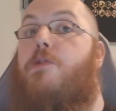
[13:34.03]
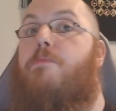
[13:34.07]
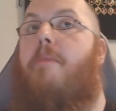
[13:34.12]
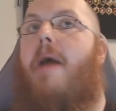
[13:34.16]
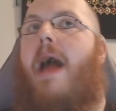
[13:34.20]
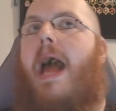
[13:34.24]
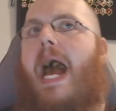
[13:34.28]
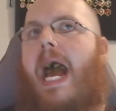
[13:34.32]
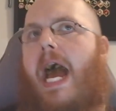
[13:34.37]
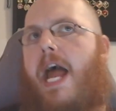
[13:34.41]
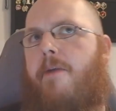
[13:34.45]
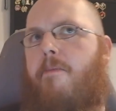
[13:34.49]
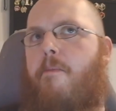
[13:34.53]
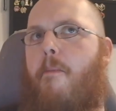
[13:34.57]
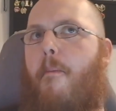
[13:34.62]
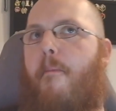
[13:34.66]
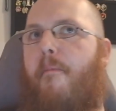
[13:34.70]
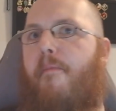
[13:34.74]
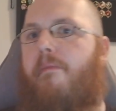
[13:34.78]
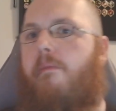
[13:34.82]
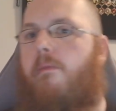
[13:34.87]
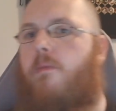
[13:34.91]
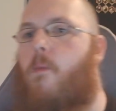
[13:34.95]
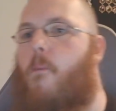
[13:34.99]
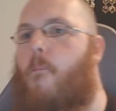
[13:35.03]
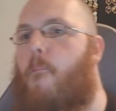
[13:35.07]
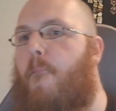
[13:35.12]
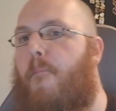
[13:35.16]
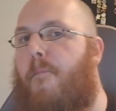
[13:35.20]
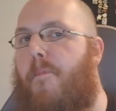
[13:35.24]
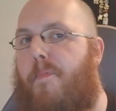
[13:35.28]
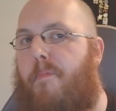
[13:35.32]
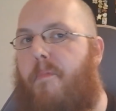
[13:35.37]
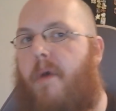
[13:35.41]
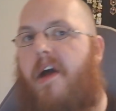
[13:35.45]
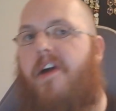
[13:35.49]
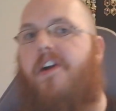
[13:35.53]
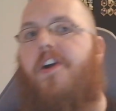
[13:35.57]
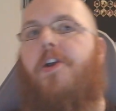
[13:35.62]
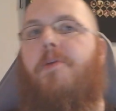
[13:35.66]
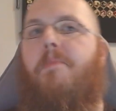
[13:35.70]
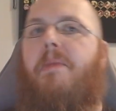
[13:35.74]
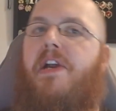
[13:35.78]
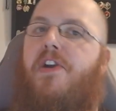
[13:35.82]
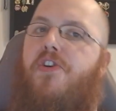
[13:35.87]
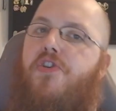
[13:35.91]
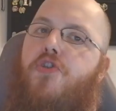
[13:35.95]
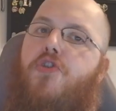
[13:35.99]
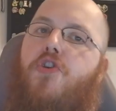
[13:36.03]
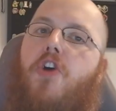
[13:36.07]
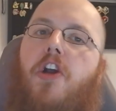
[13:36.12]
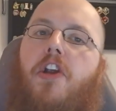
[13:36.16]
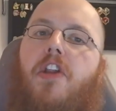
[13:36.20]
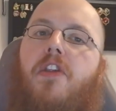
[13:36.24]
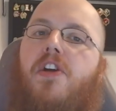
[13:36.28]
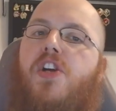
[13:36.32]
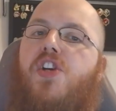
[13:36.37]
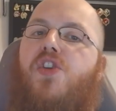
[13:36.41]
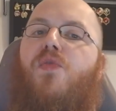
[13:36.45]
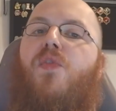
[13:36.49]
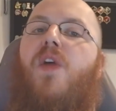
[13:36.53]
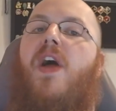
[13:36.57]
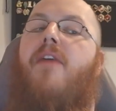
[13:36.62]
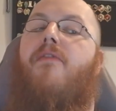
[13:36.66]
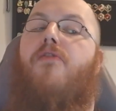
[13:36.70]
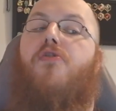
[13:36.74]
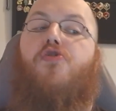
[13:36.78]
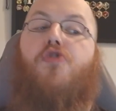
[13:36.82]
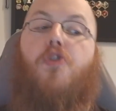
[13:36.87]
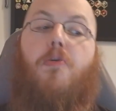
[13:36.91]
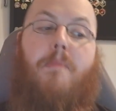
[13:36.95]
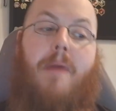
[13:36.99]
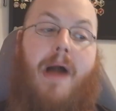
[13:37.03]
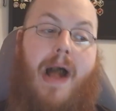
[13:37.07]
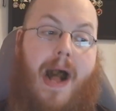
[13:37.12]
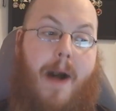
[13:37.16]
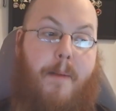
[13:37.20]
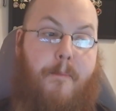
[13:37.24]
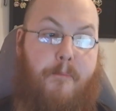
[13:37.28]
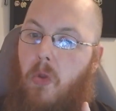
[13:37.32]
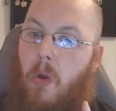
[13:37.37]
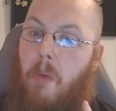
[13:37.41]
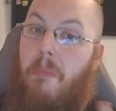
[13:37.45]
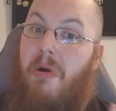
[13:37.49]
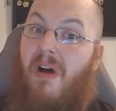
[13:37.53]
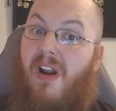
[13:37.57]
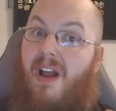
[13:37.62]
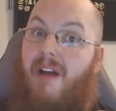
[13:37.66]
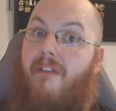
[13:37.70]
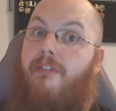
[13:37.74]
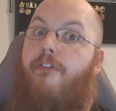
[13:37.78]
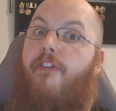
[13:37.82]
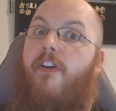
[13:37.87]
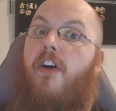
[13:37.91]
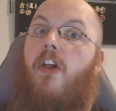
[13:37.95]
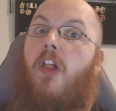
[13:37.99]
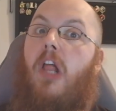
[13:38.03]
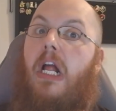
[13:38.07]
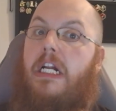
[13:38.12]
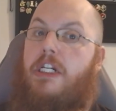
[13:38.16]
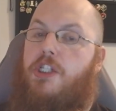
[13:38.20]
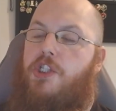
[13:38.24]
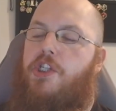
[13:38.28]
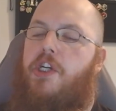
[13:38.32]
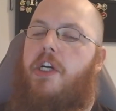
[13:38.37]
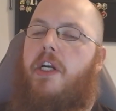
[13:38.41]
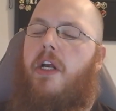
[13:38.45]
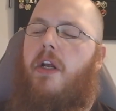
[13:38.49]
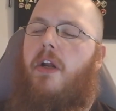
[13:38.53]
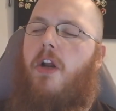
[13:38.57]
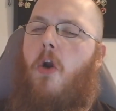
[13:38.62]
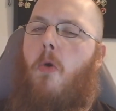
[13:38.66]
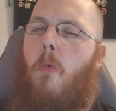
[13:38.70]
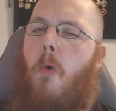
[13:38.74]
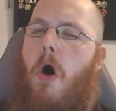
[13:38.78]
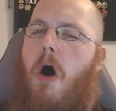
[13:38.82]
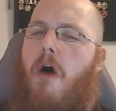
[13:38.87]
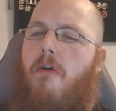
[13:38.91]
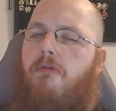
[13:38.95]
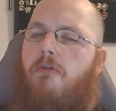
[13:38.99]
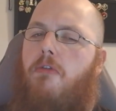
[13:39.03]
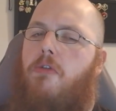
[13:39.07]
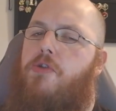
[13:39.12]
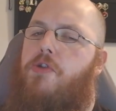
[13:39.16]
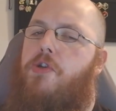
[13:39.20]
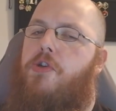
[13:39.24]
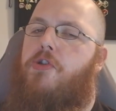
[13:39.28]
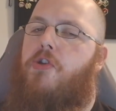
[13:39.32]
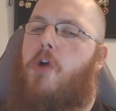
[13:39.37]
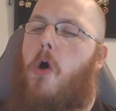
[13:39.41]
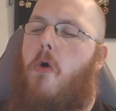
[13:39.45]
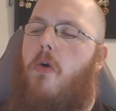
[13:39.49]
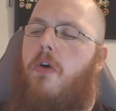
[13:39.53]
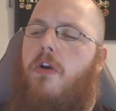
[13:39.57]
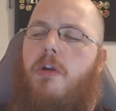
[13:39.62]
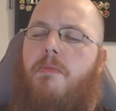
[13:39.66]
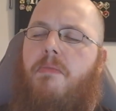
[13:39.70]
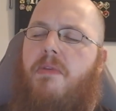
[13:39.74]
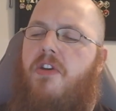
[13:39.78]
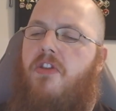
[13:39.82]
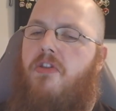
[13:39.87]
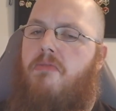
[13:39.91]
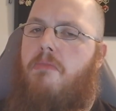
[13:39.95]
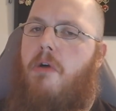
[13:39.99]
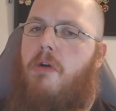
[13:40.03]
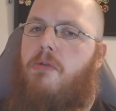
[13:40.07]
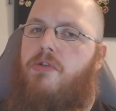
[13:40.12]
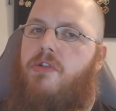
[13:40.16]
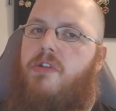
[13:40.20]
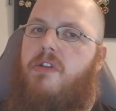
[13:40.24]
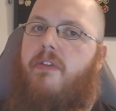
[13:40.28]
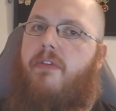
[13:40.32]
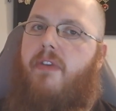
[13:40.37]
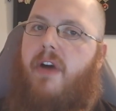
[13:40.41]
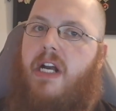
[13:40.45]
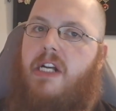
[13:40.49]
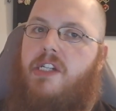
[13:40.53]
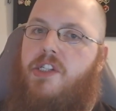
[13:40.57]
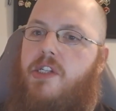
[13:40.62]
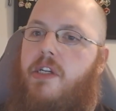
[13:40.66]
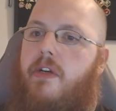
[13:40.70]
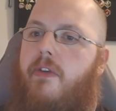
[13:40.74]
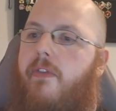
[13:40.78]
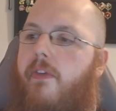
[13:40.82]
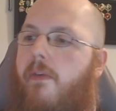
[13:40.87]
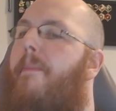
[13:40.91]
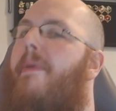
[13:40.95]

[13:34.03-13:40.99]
bad by any means. None of these flavors are bad. But I feel like chicken and waffles is going to be the most divisive